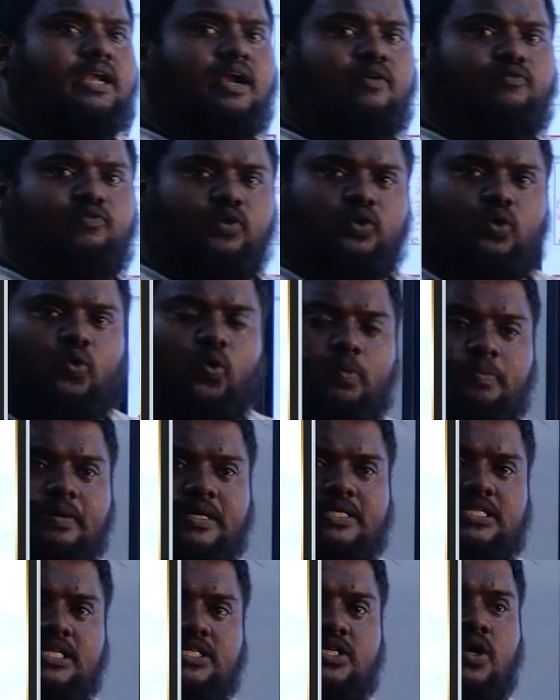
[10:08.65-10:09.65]
done for the
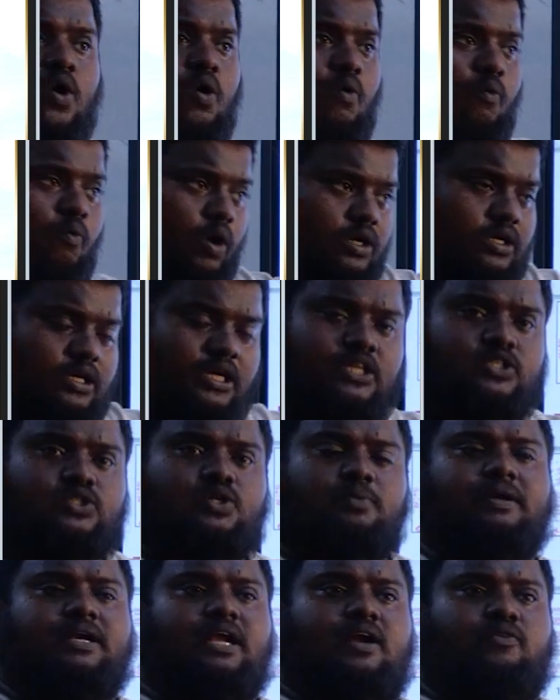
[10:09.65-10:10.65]
OBCs, what needs
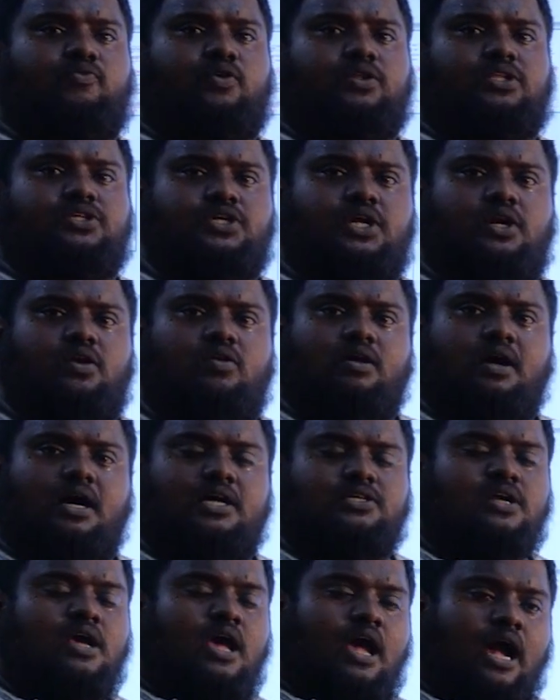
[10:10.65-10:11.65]
to be done for the scheduled
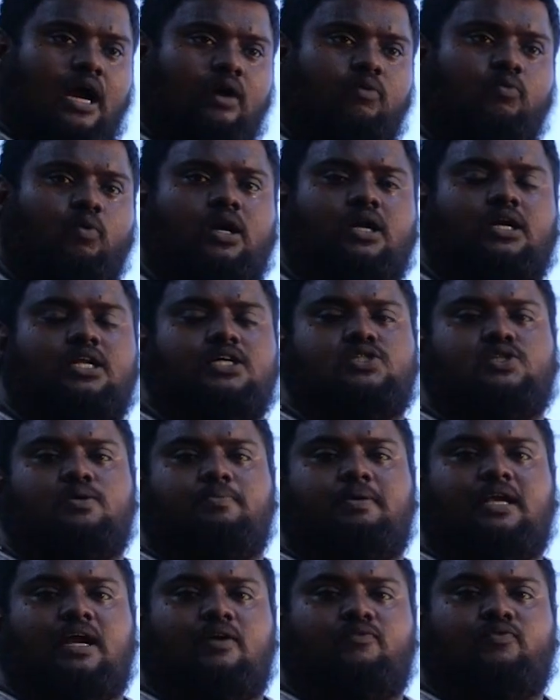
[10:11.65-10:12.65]
caste, and what needs to
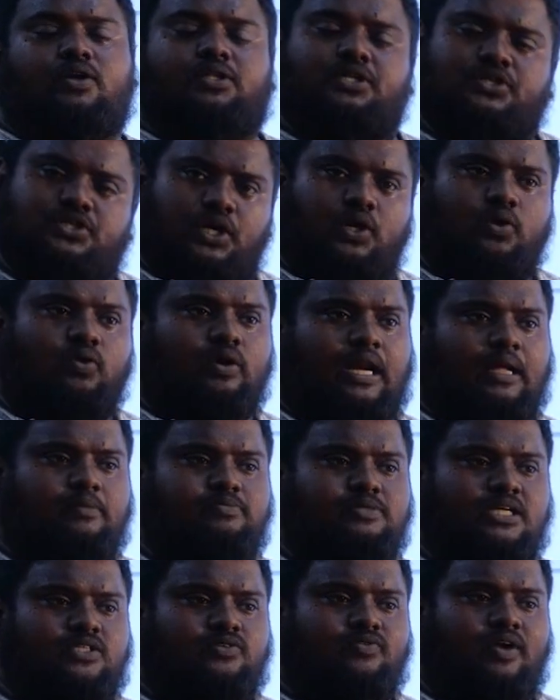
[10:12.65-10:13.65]
be done for the scheduled
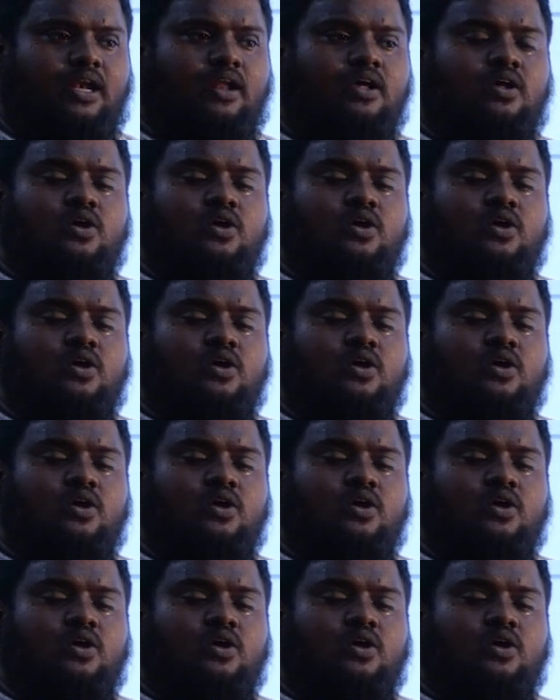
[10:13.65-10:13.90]
tribes as well.